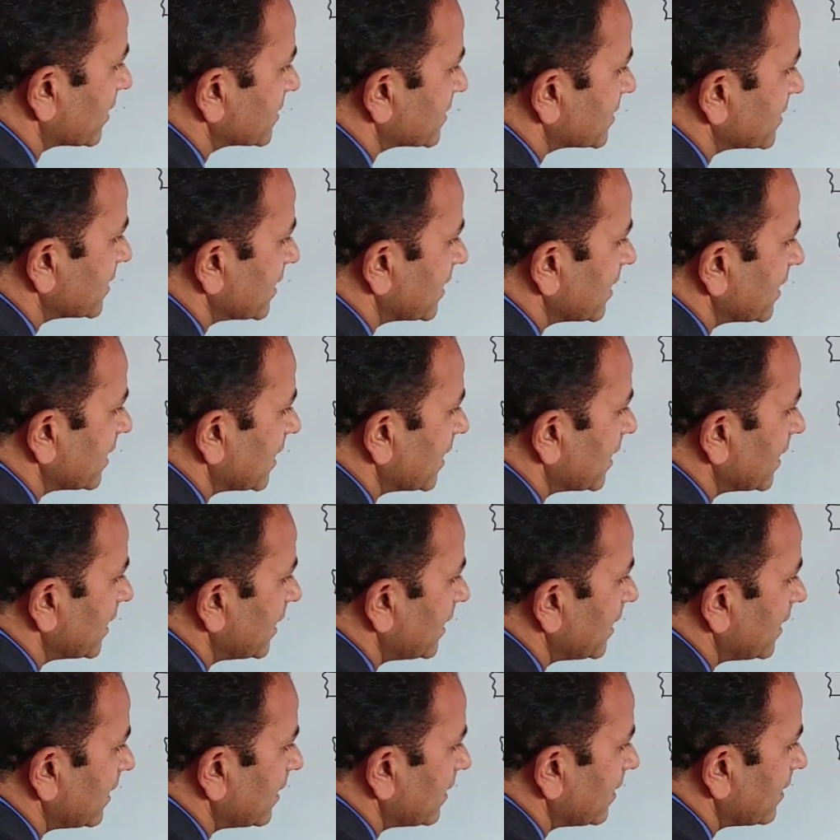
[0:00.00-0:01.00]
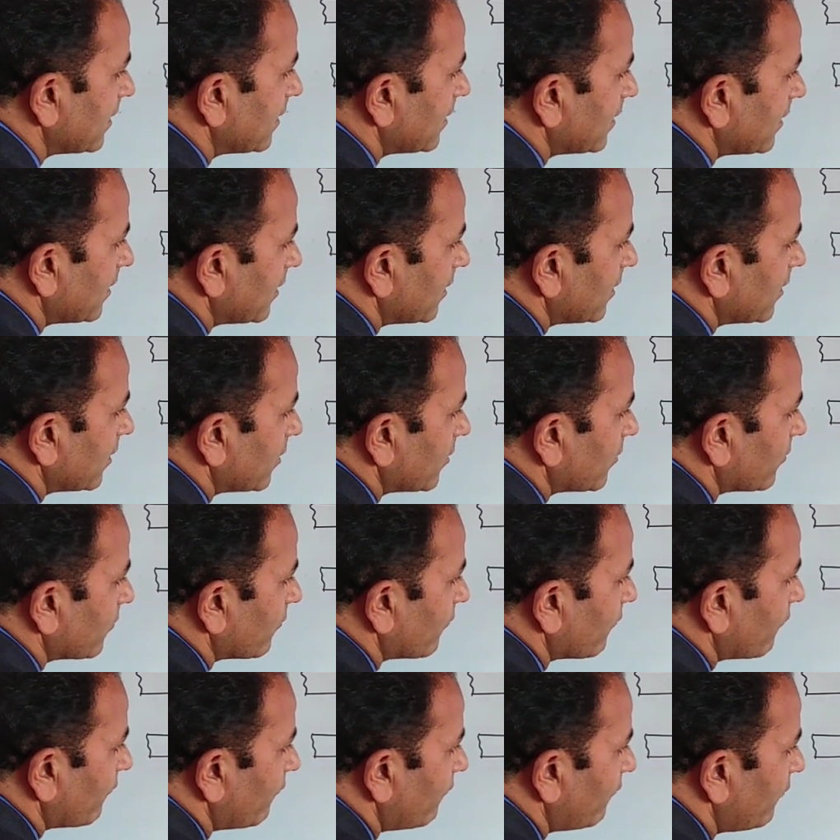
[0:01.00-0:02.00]
a single
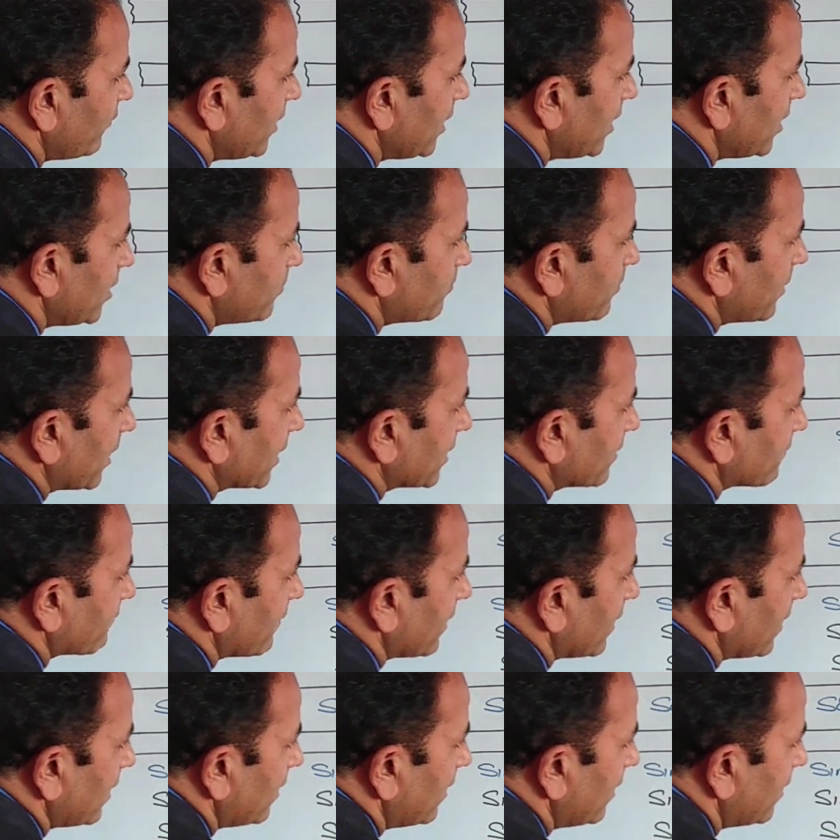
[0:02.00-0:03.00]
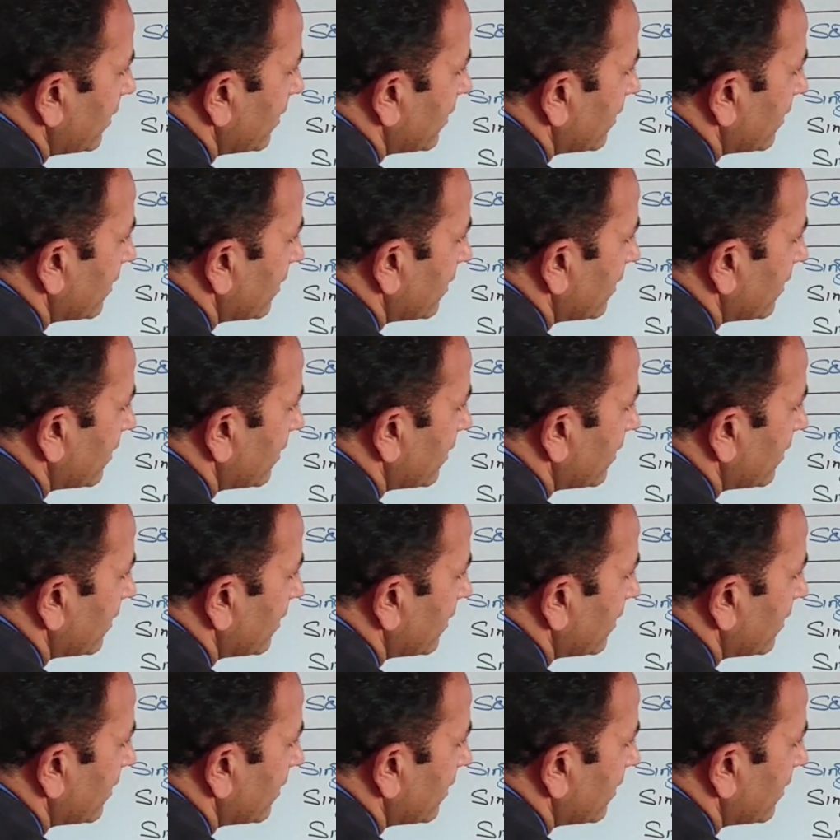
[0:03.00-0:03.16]
V butt weld.